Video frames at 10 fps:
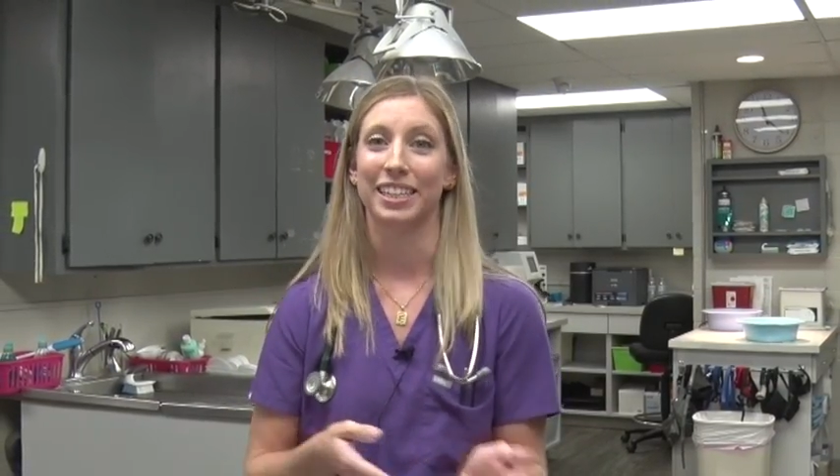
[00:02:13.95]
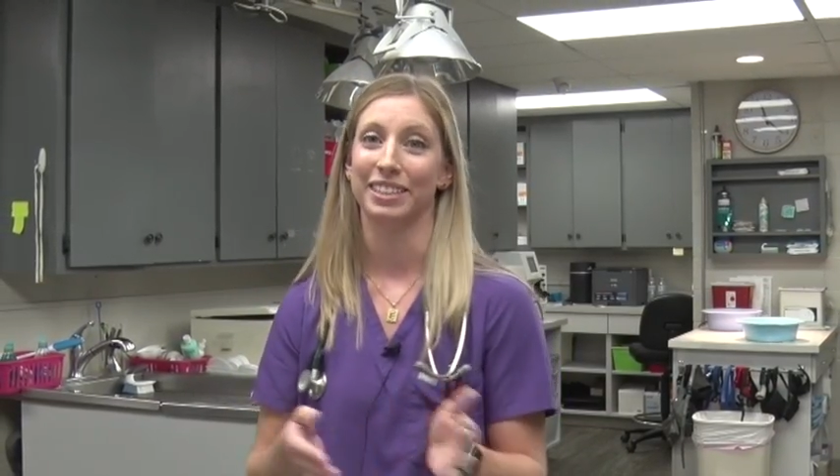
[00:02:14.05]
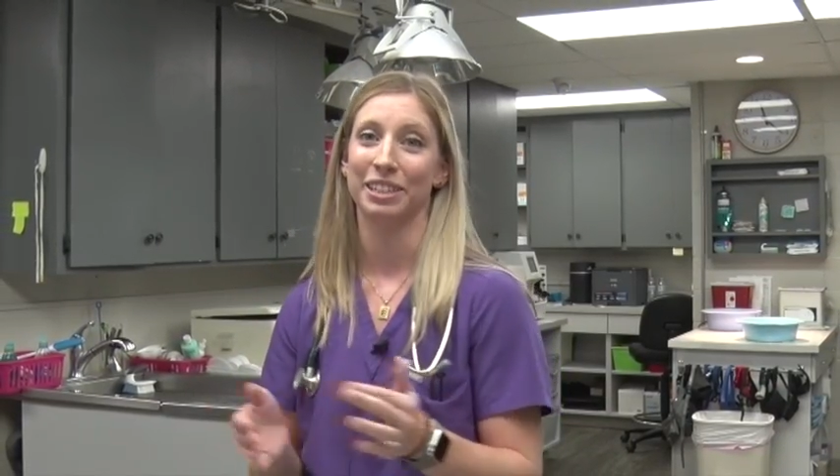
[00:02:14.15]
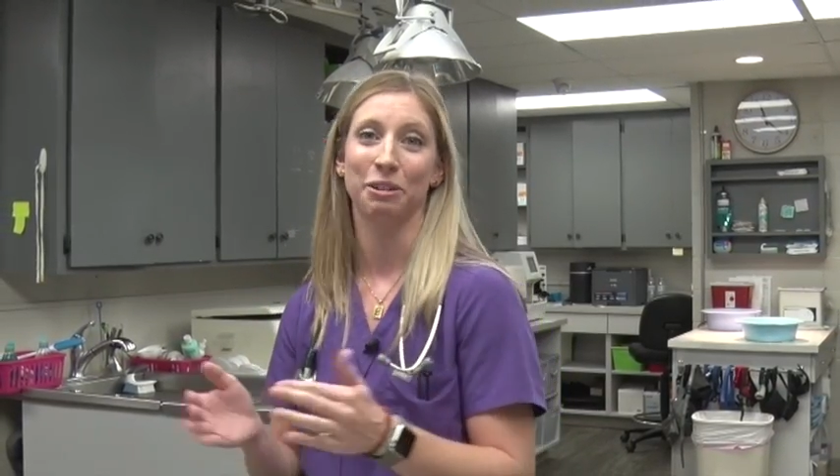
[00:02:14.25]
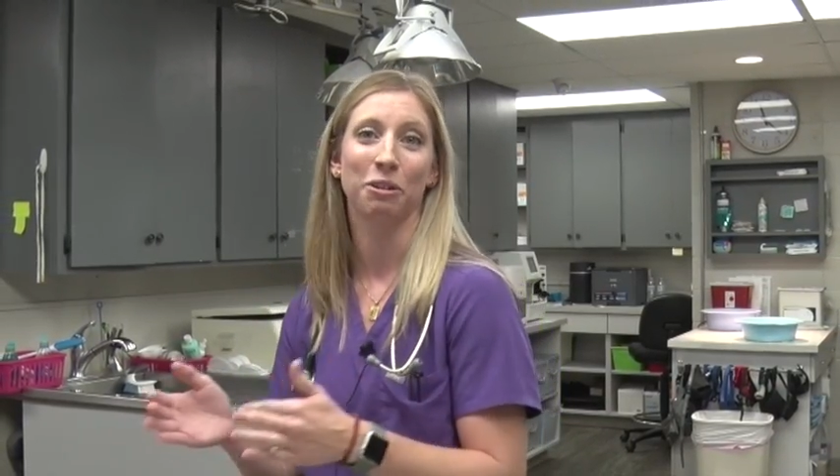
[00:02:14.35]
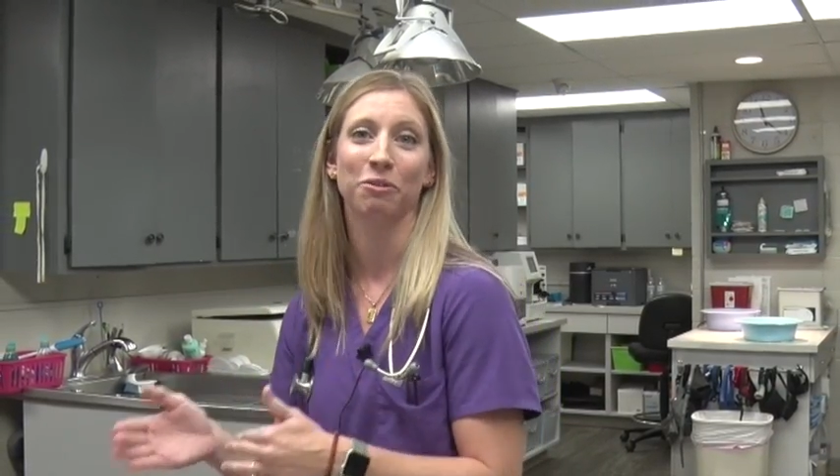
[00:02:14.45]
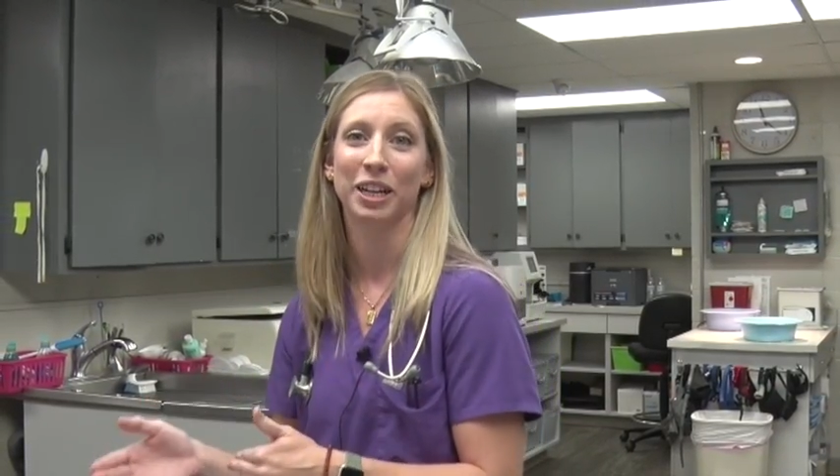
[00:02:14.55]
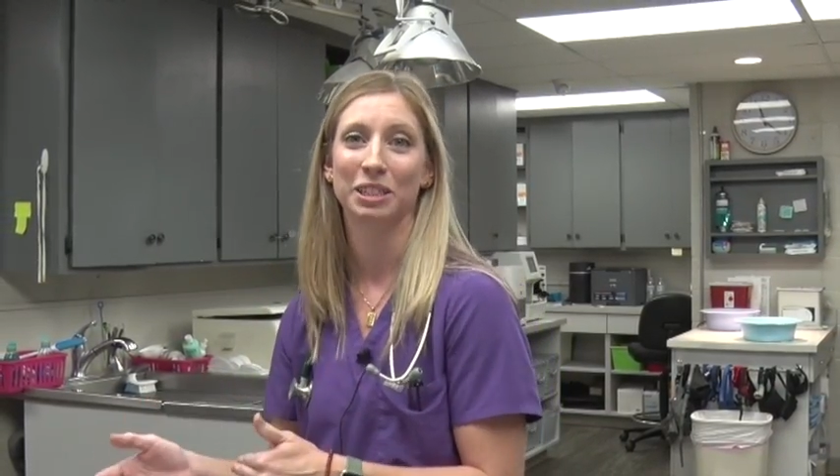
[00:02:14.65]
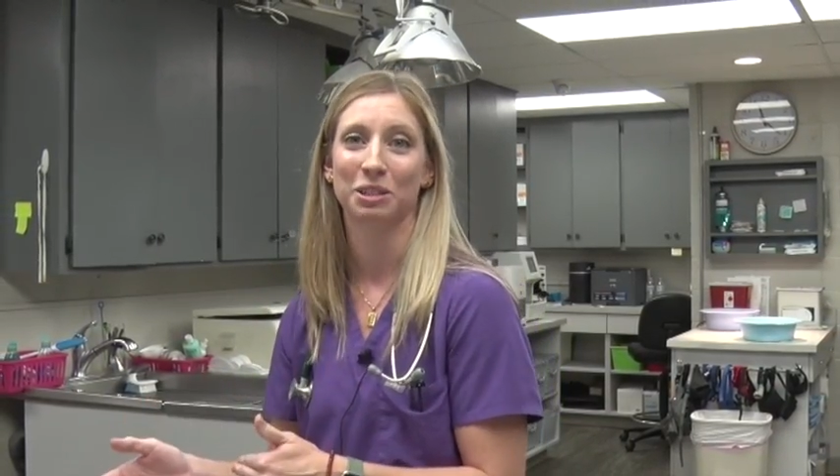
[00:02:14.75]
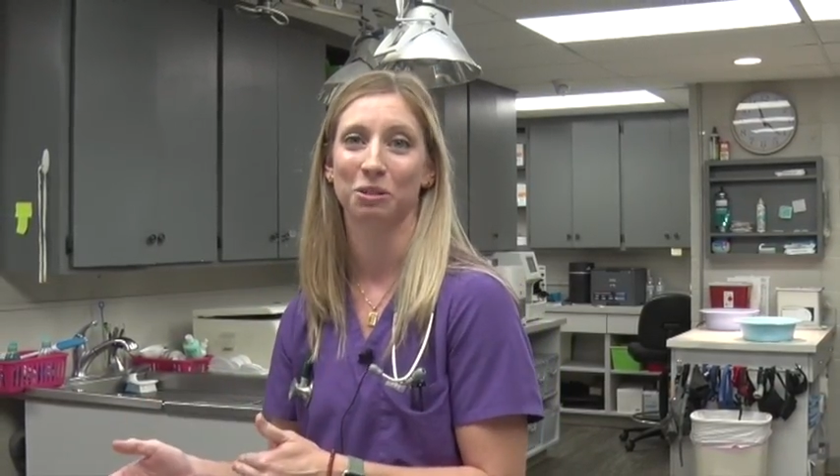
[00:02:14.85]
and then you go to
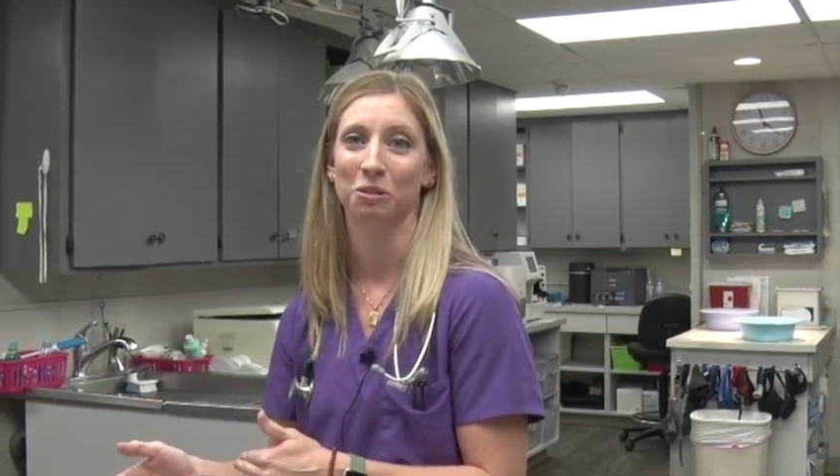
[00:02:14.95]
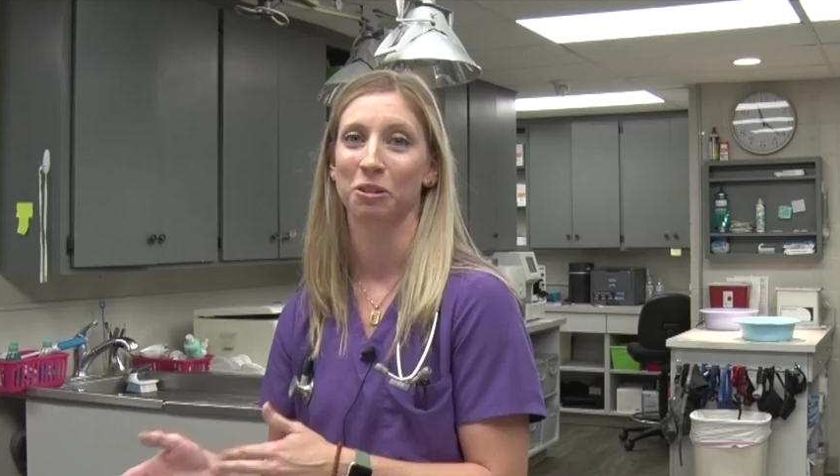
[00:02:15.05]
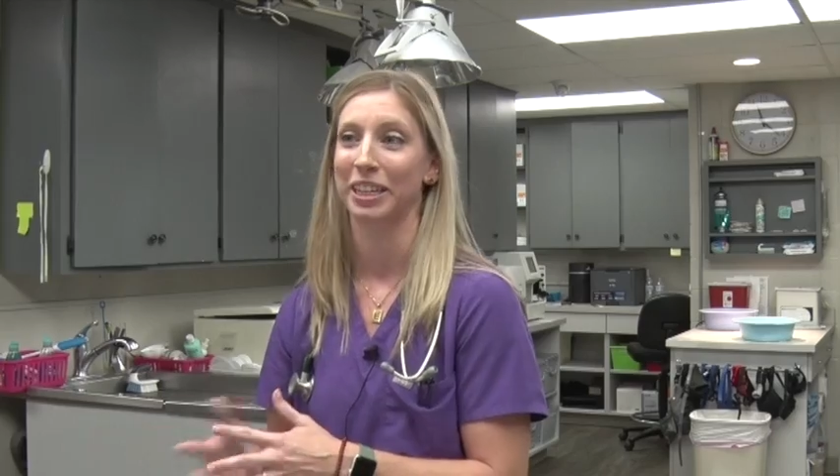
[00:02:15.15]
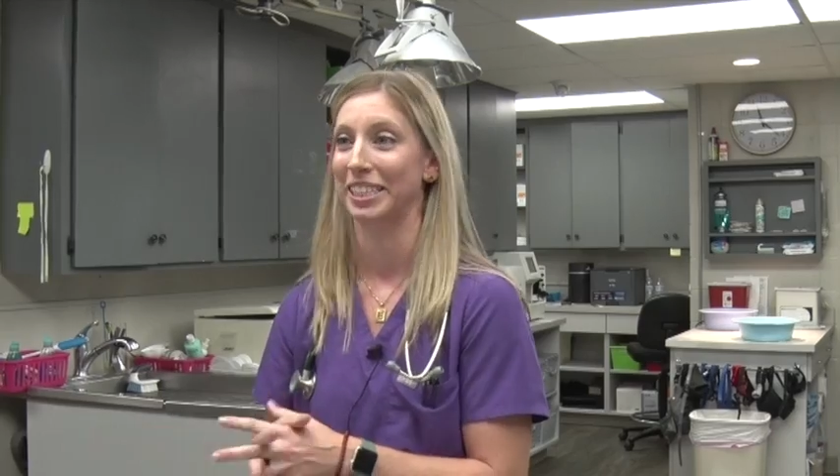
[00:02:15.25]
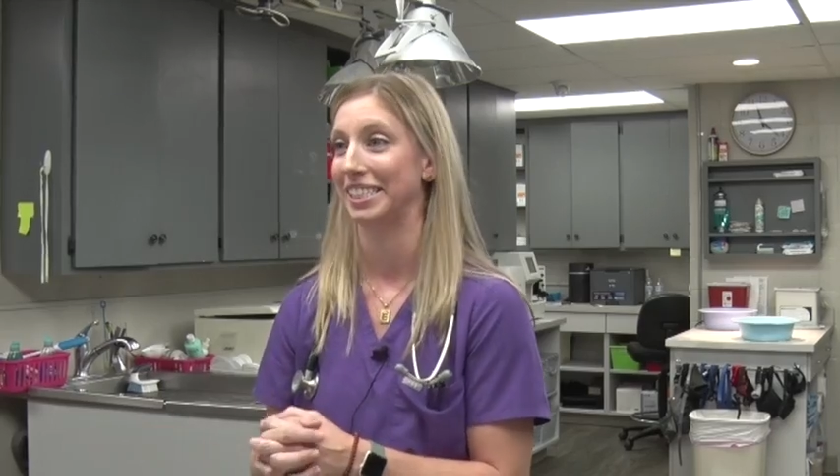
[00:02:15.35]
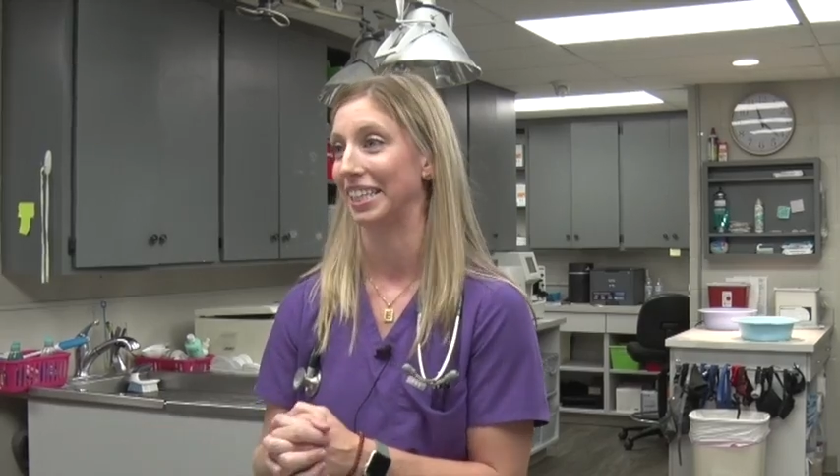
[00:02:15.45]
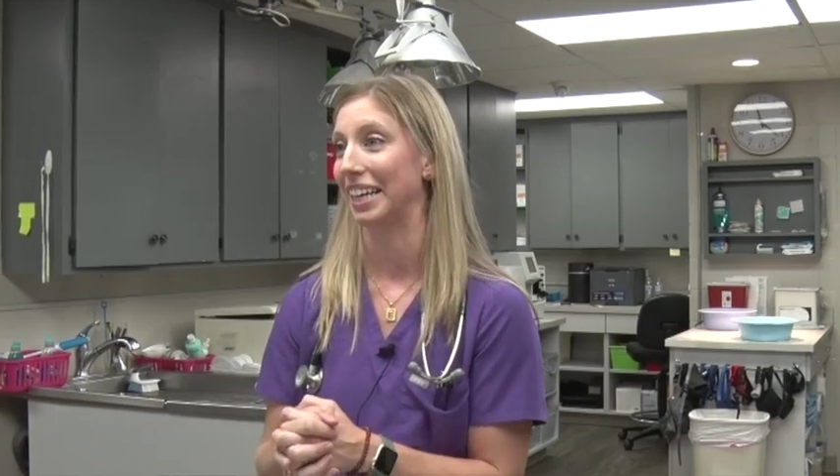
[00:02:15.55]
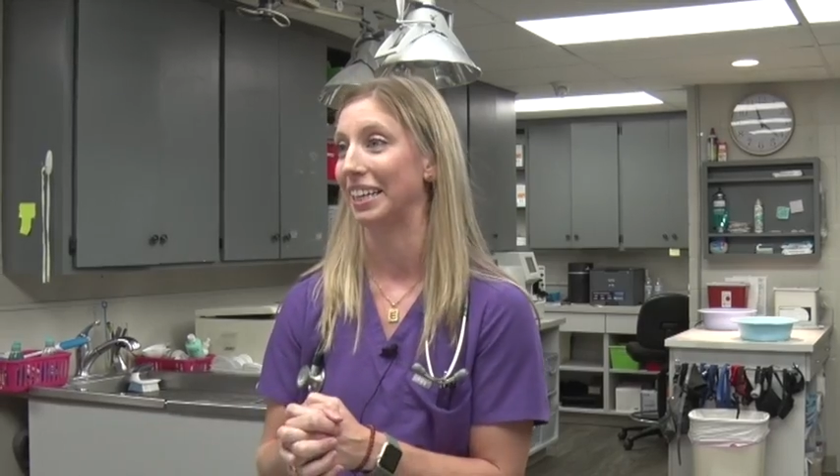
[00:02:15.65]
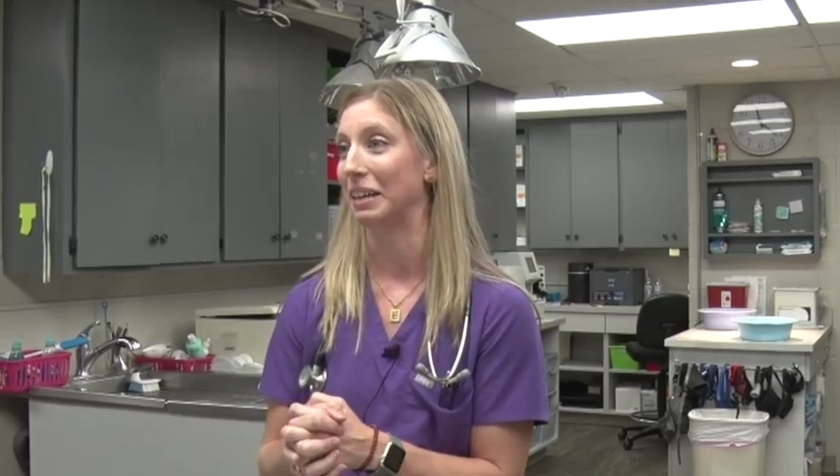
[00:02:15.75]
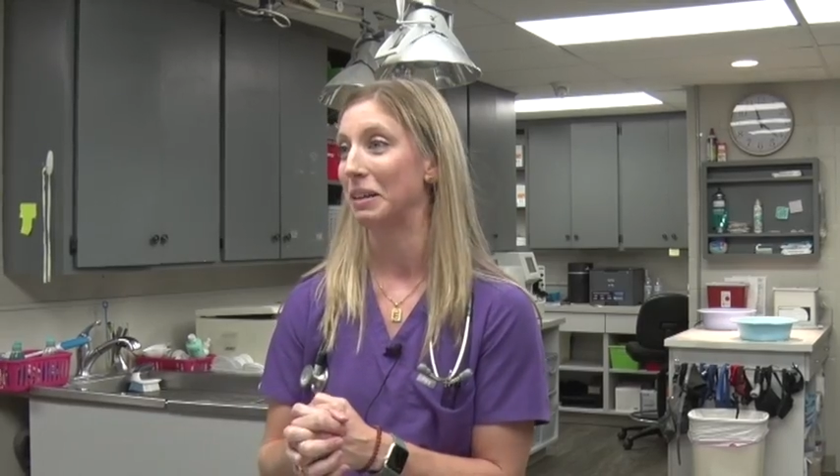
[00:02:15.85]
vet school and it's
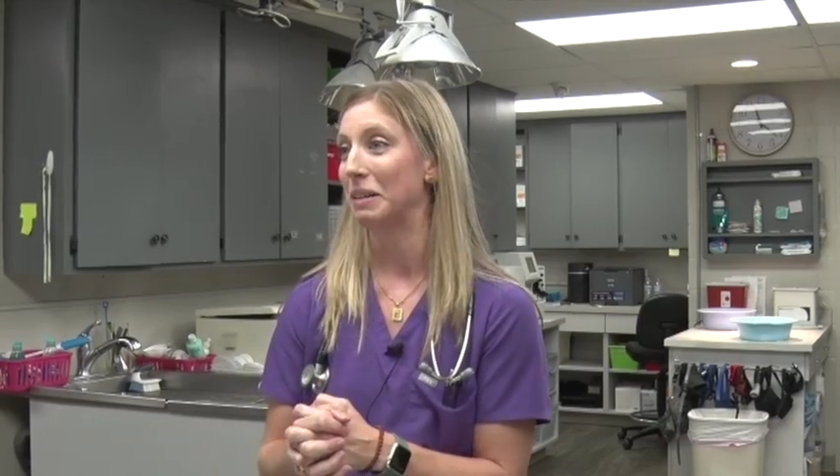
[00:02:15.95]
like